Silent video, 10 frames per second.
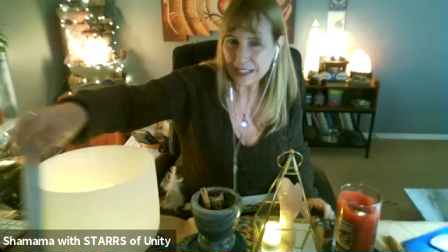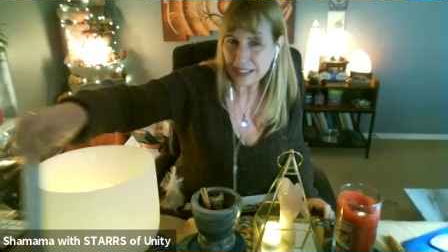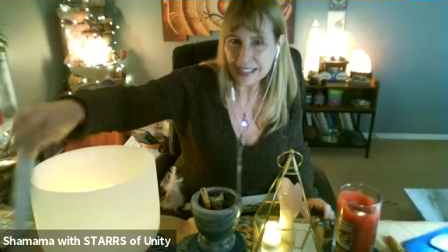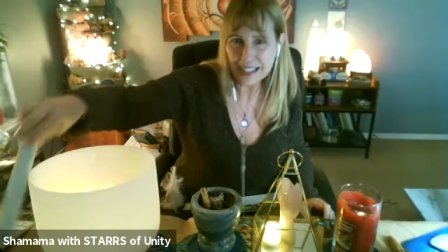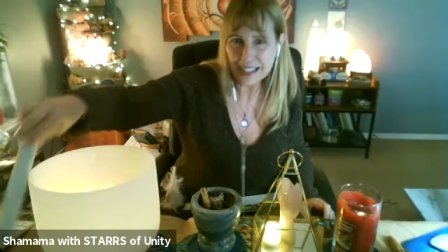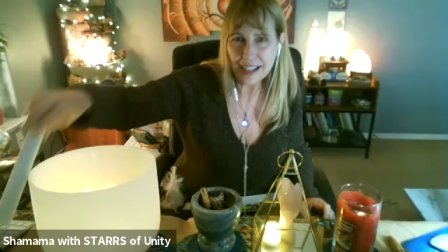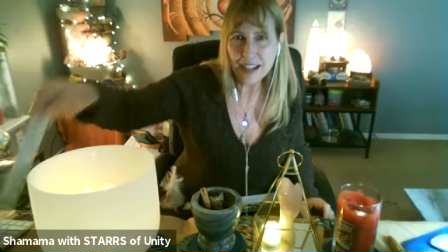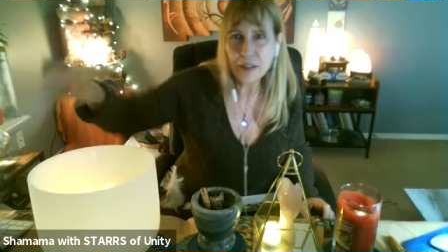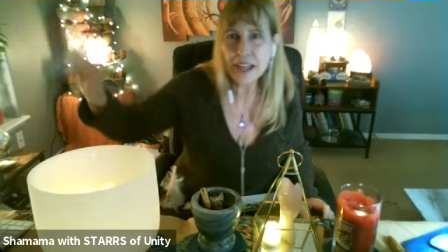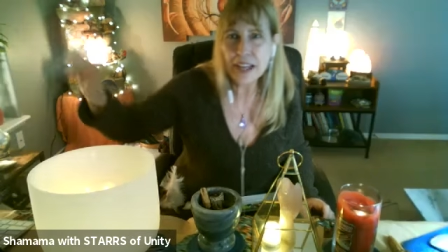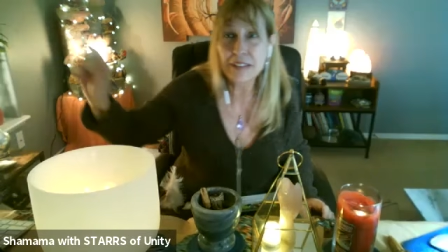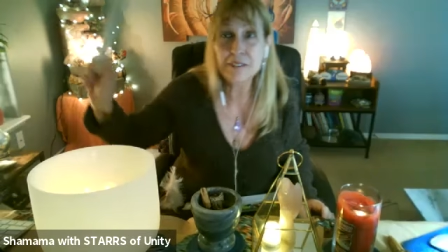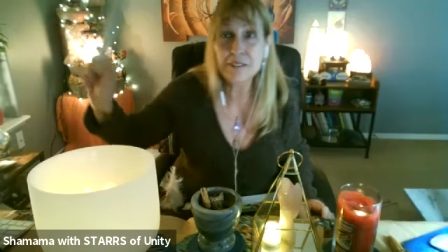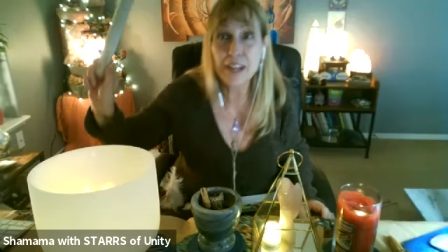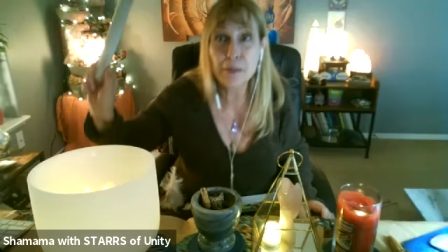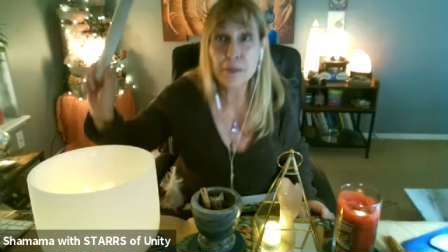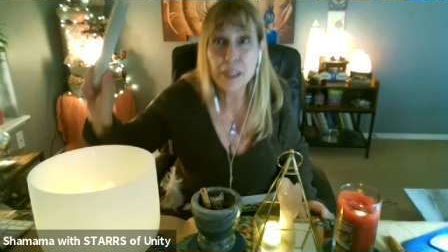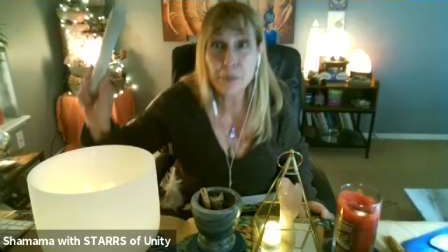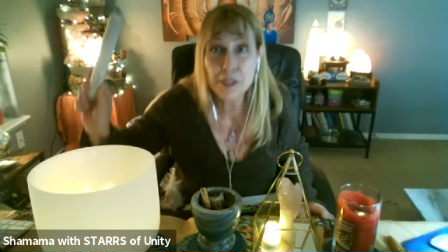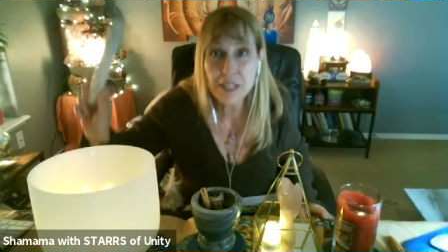Yeah. Okay. Beautiful.
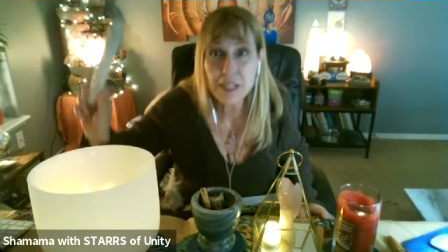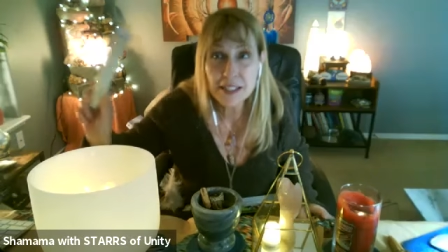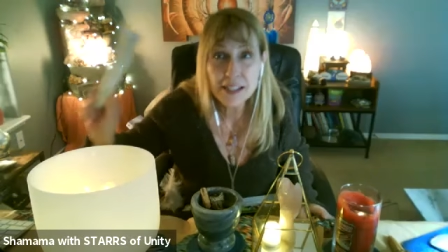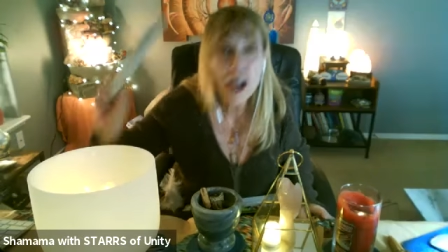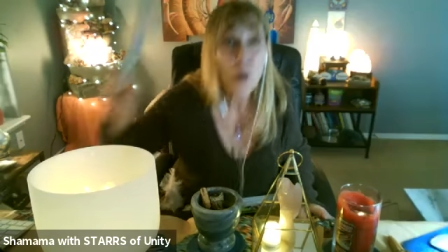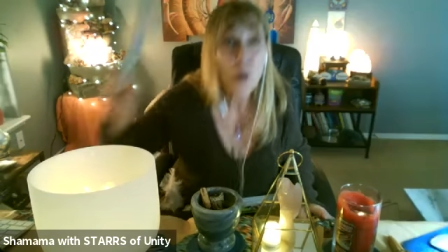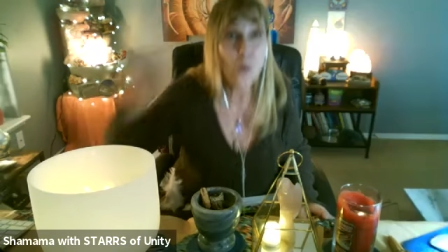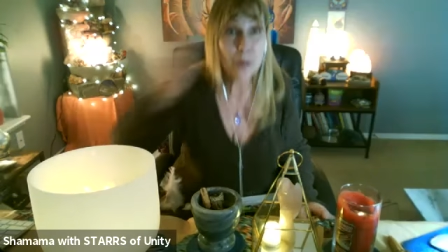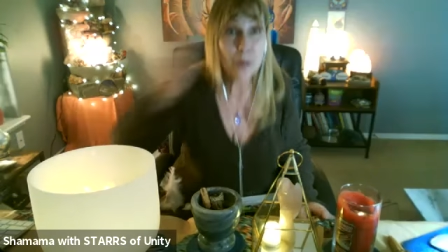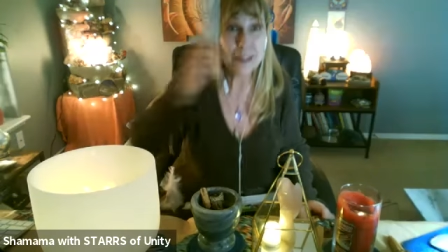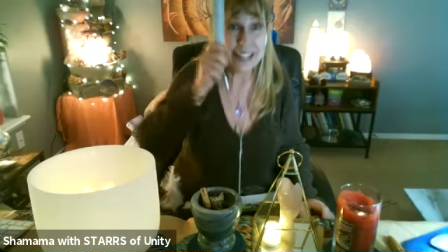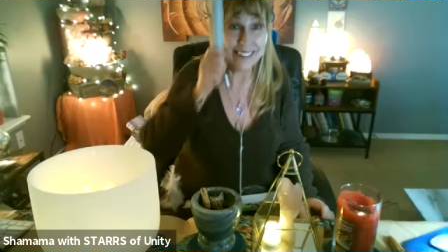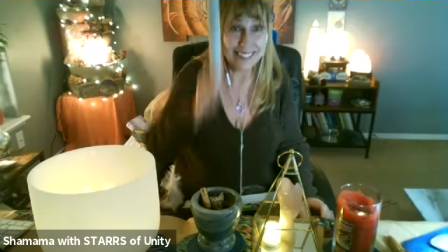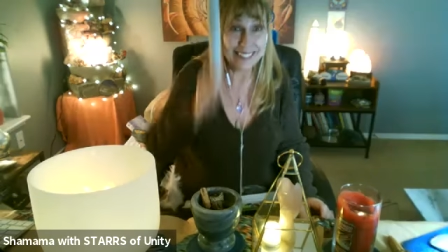Timekeeper says 1 minute.